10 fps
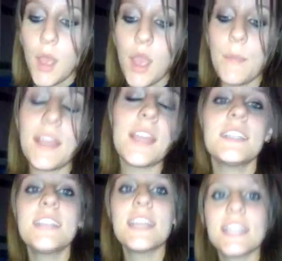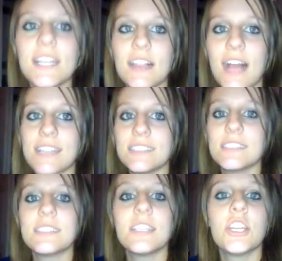I gonna take any classes?
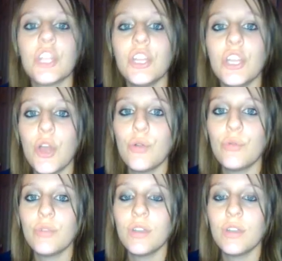No,